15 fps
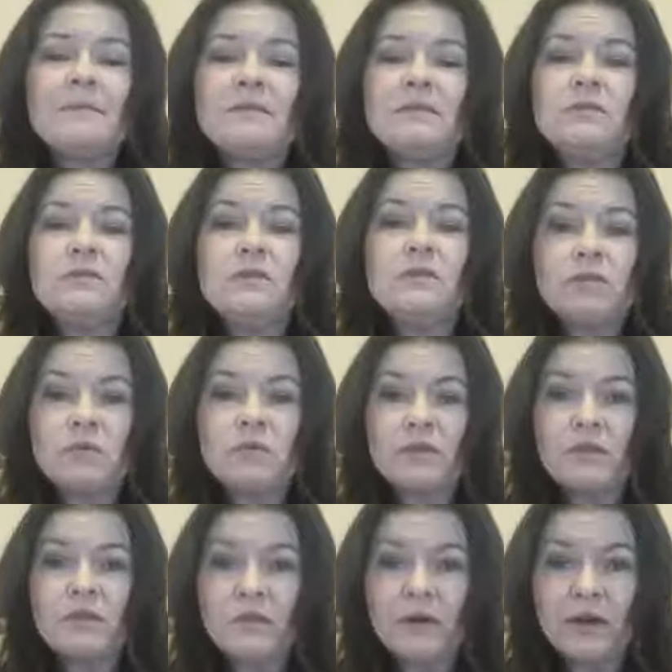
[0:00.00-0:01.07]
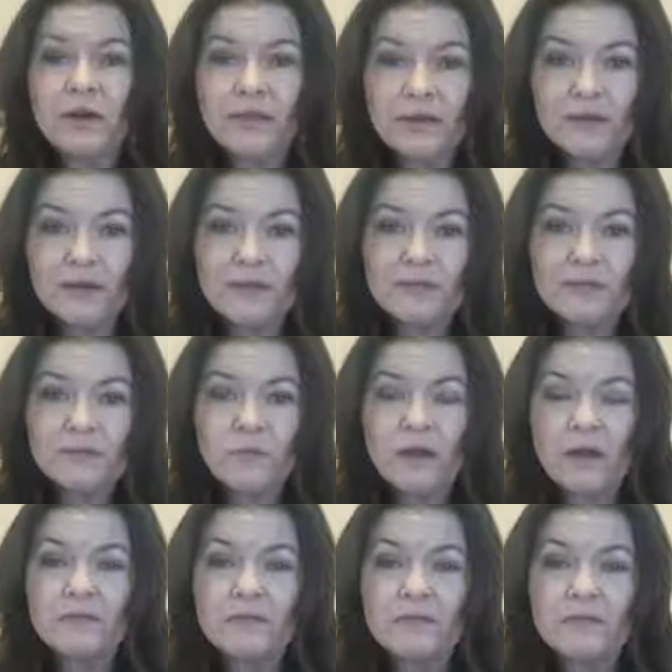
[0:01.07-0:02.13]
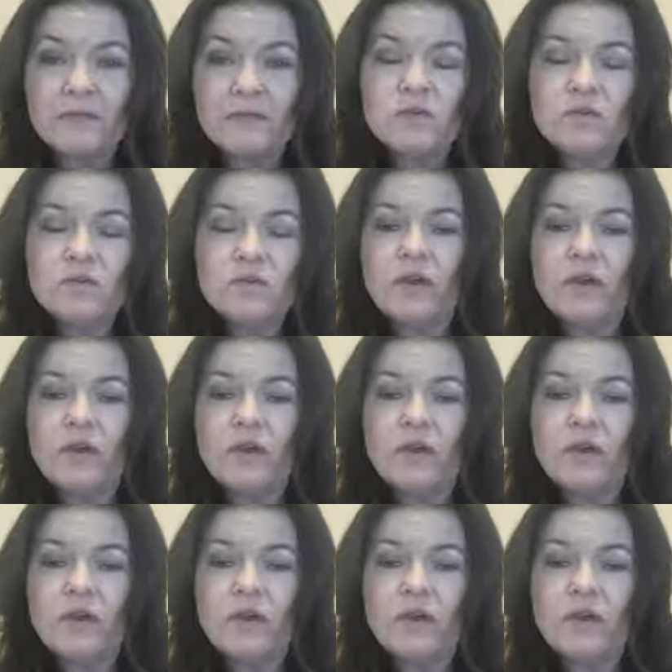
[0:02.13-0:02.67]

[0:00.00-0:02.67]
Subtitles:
absolutely adore that you are here as well. Thank you